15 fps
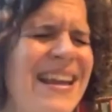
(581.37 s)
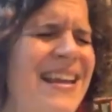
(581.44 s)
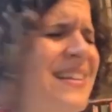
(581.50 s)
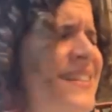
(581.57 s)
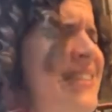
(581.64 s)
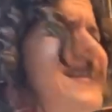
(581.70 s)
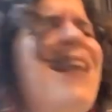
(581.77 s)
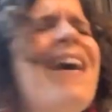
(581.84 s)

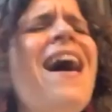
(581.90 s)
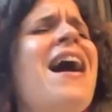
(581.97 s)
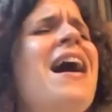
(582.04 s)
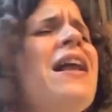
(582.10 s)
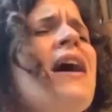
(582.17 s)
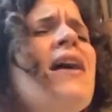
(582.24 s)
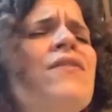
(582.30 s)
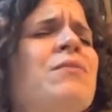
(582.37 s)

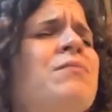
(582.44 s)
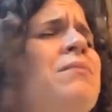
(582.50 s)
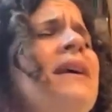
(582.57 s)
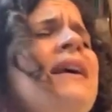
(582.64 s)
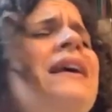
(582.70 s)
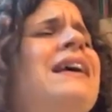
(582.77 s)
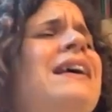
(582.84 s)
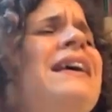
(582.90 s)
inside of
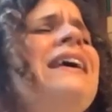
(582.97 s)
me,